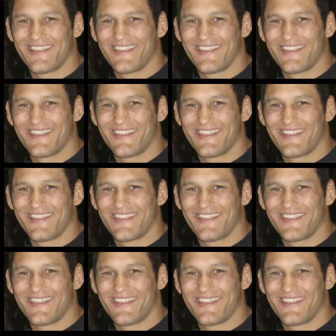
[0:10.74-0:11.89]

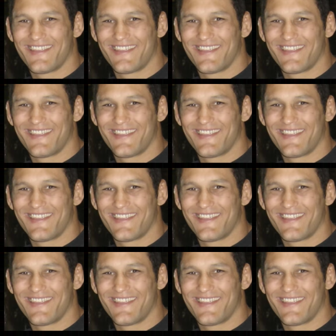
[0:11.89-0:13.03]

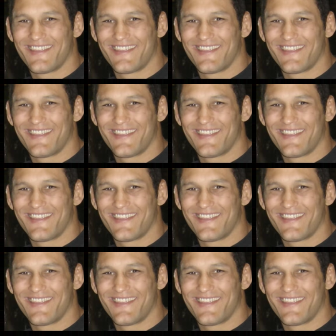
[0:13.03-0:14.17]

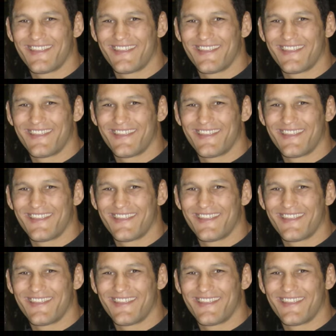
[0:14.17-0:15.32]

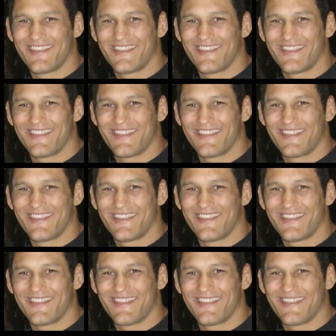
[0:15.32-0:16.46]

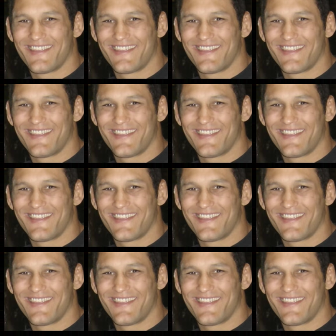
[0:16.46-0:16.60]
(no lip movement)